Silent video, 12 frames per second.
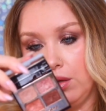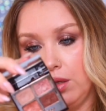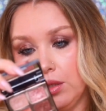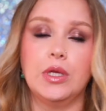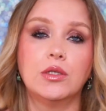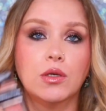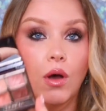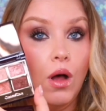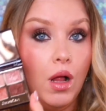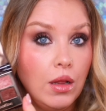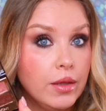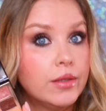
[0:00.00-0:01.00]
It's
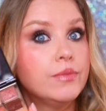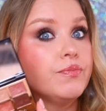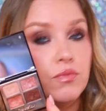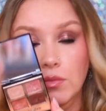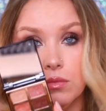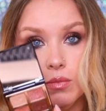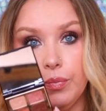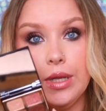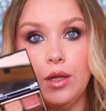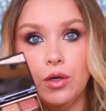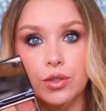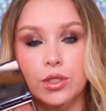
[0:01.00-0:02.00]
called
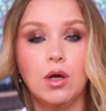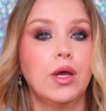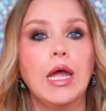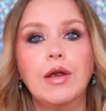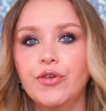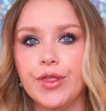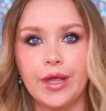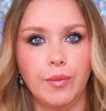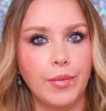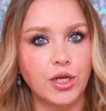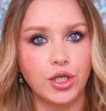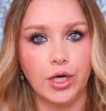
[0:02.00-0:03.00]
Pillow Talk. Everything
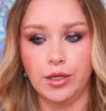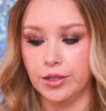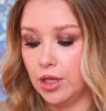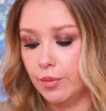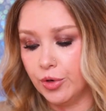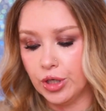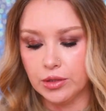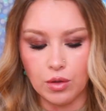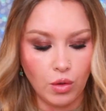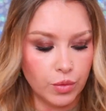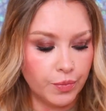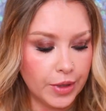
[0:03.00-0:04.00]
by Charlotte Tilbury is
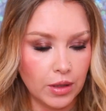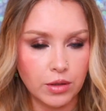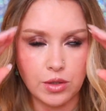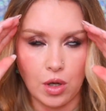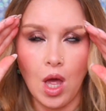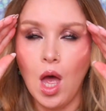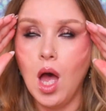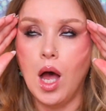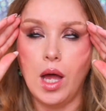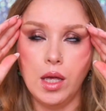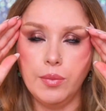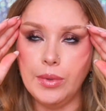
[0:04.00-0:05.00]
called Pillow Talk.
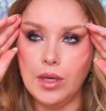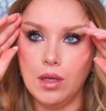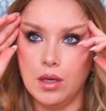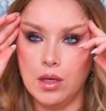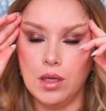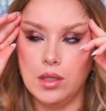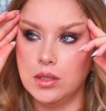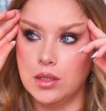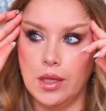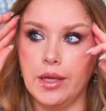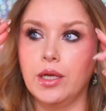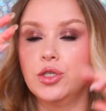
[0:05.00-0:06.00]
I mean, it's
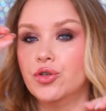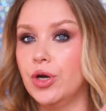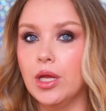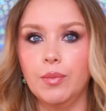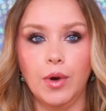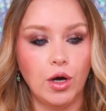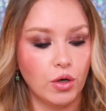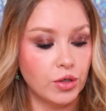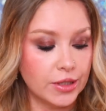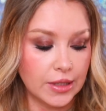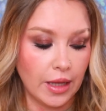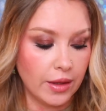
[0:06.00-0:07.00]
like a trademark or
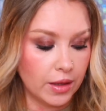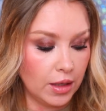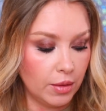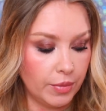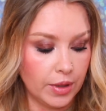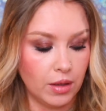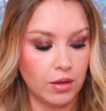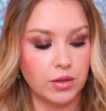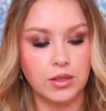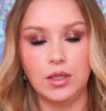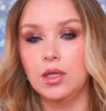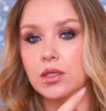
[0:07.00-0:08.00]
something
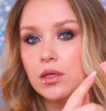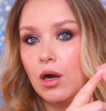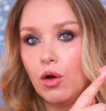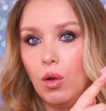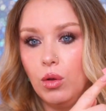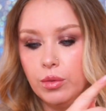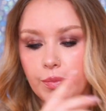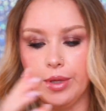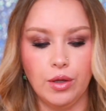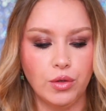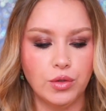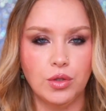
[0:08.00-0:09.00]
because these are called
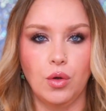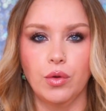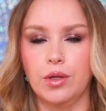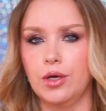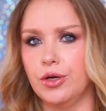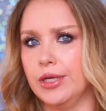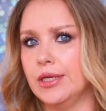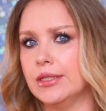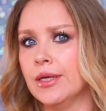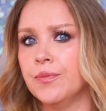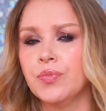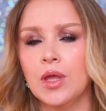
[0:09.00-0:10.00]
Pillow Talk. There
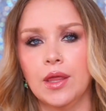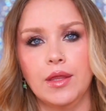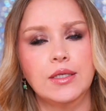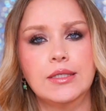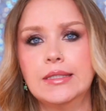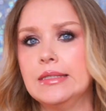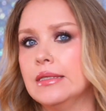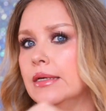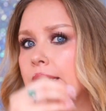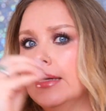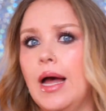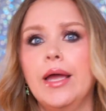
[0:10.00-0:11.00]
is this
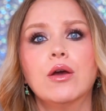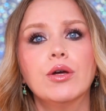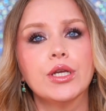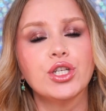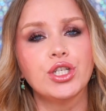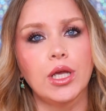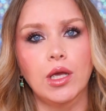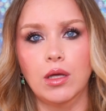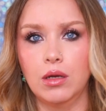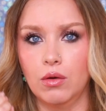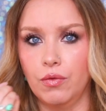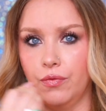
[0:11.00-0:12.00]
iconic
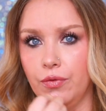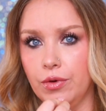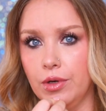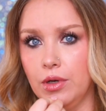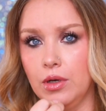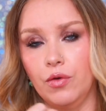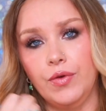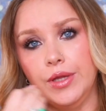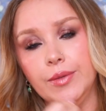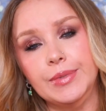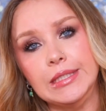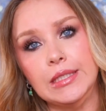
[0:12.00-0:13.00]
shade of a
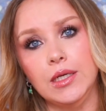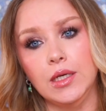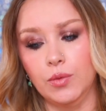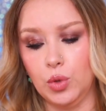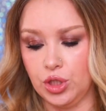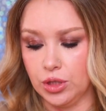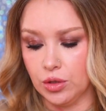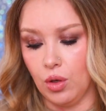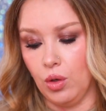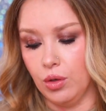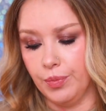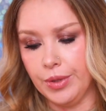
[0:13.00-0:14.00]
lipstick which is
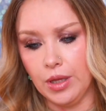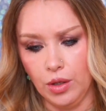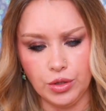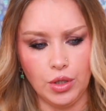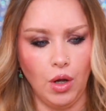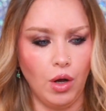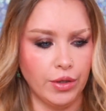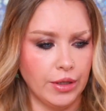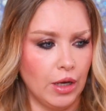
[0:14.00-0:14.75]
called Pillow Talk.